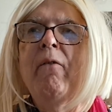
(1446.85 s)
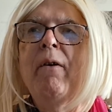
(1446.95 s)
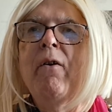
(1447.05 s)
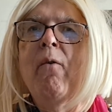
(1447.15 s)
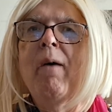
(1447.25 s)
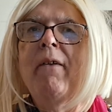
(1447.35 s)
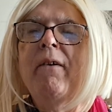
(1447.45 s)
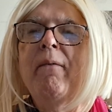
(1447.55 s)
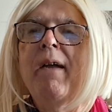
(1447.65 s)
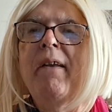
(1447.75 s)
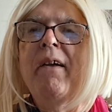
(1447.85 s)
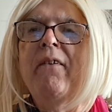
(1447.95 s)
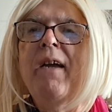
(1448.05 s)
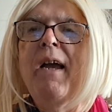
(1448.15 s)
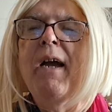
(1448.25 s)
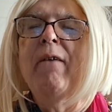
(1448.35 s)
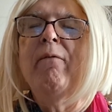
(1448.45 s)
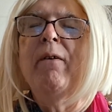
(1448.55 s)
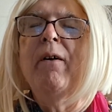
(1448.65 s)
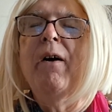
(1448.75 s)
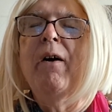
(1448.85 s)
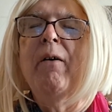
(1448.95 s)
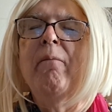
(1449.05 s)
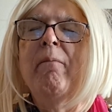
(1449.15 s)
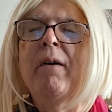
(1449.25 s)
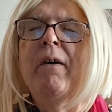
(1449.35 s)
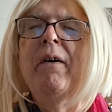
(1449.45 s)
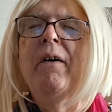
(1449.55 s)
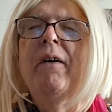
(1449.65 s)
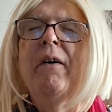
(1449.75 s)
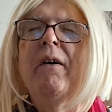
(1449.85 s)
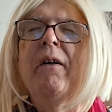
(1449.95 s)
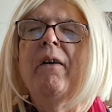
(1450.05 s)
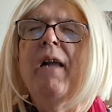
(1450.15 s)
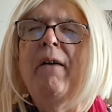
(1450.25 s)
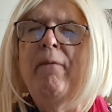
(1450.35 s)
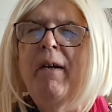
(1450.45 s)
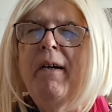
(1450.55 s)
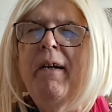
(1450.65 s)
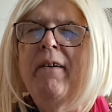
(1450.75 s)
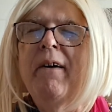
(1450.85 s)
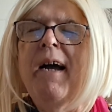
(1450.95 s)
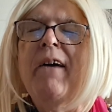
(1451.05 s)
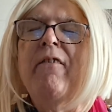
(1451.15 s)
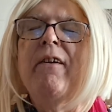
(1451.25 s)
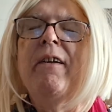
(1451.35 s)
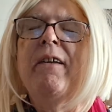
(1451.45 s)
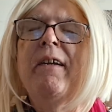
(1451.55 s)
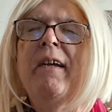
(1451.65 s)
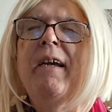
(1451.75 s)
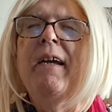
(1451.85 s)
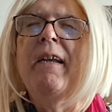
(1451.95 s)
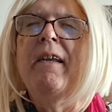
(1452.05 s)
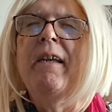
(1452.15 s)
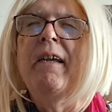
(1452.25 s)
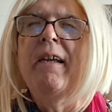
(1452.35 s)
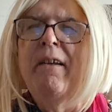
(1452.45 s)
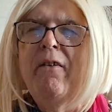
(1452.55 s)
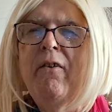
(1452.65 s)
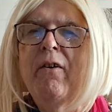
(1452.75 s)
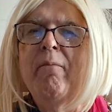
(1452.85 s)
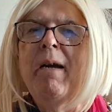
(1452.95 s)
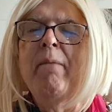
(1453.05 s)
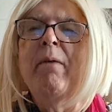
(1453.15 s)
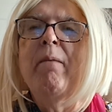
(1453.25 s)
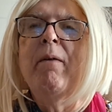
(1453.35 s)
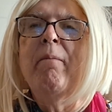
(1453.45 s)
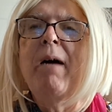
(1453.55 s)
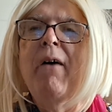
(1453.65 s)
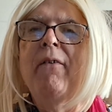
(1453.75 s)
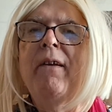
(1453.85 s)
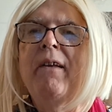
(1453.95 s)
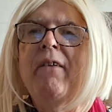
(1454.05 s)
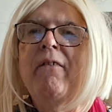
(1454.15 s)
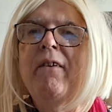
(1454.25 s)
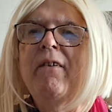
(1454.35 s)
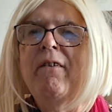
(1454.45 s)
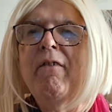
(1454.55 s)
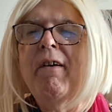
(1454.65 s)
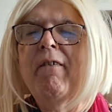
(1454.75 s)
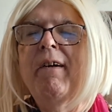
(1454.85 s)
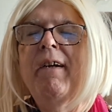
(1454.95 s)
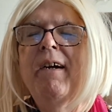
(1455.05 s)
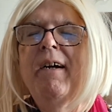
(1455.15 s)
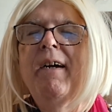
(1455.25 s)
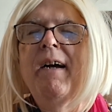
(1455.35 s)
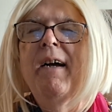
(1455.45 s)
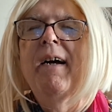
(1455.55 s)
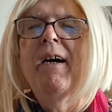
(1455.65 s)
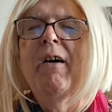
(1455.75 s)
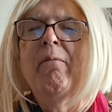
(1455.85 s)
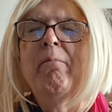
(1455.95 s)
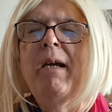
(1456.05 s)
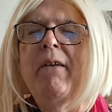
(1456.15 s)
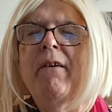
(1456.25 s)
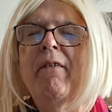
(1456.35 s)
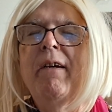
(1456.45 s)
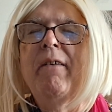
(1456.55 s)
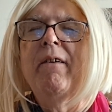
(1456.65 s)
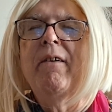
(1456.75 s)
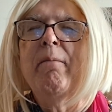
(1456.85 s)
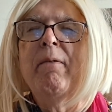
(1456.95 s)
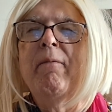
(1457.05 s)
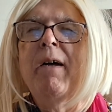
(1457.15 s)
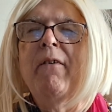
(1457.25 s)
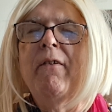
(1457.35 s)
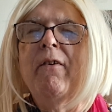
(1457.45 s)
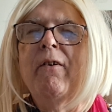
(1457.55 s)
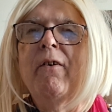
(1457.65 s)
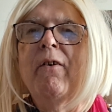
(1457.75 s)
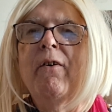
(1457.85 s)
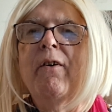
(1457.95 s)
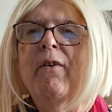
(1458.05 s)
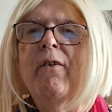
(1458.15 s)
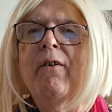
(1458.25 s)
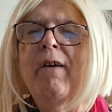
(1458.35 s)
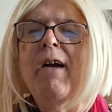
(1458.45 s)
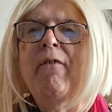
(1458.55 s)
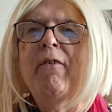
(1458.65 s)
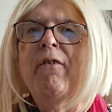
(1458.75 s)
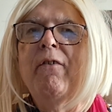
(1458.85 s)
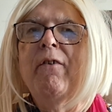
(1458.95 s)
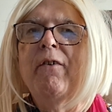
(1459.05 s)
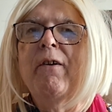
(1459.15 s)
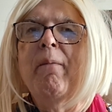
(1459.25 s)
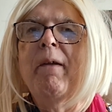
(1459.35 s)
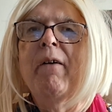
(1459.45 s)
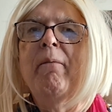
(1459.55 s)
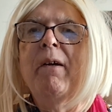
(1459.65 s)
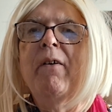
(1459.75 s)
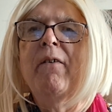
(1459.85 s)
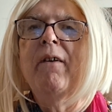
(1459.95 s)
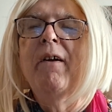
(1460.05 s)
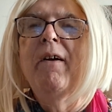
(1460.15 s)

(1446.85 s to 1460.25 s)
We don't want someone that doesn't have um, life interaction and to make public policy that's just strictly basically just a professor or graduate student or something else because